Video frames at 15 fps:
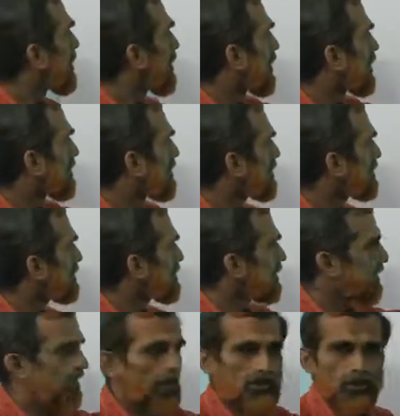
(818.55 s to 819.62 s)
This
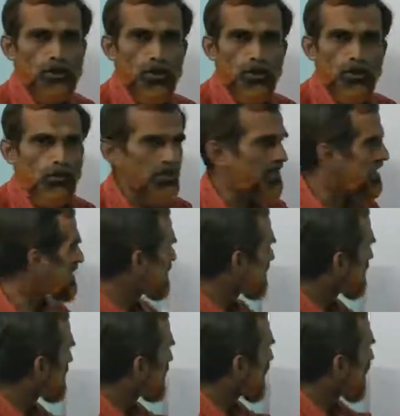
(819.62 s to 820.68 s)
has no unit.
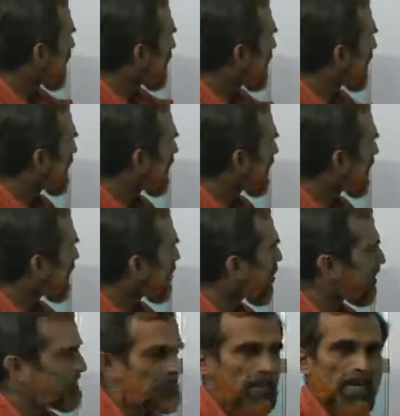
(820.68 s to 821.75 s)

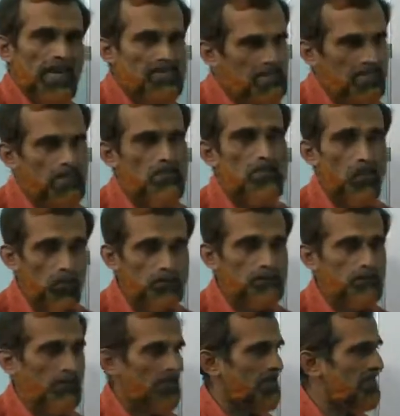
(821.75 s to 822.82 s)
Concentration in moles
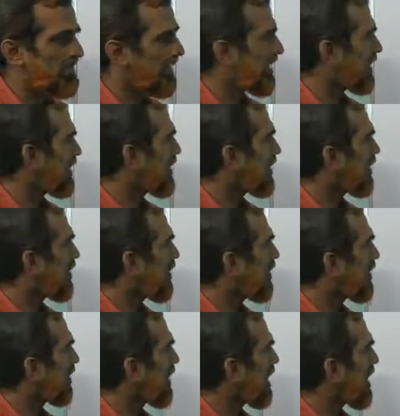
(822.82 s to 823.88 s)
per liter,
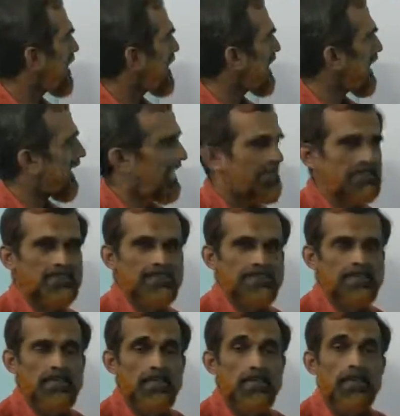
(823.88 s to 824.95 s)
and X
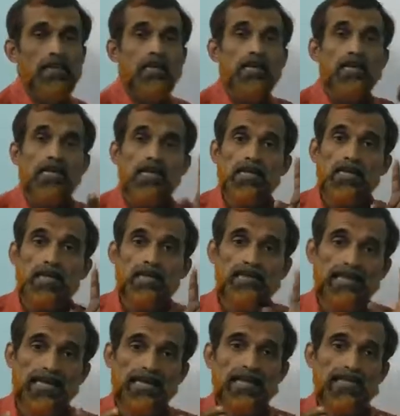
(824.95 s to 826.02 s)

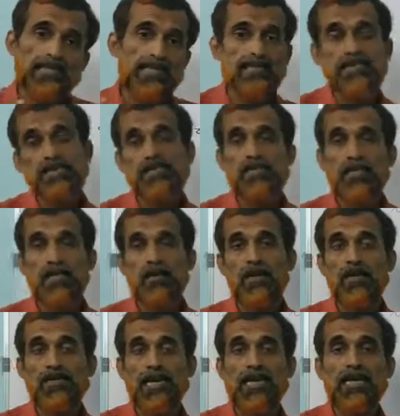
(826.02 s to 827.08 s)
thickness is
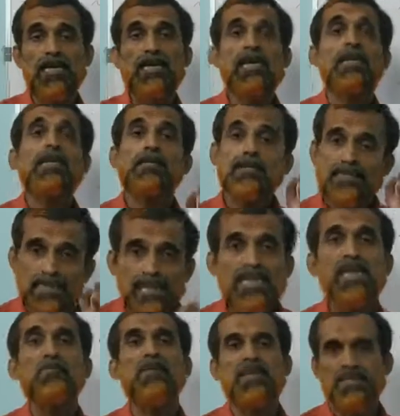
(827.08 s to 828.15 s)
taken in
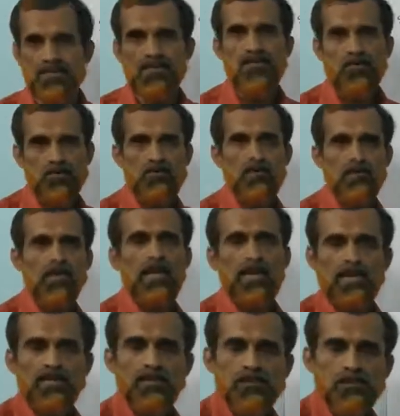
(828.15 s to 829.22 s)
centimeter
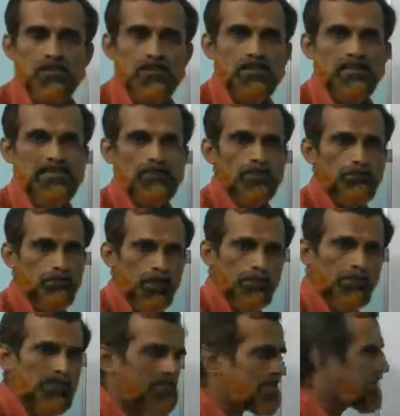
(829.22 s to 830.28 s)
in this
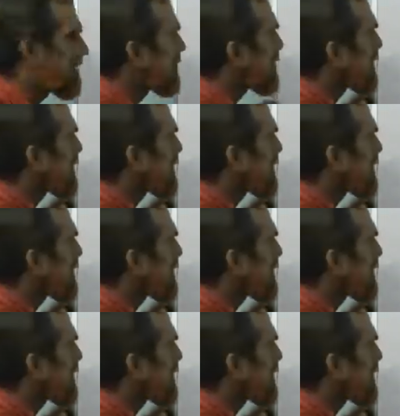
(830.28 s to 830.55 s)
purpose.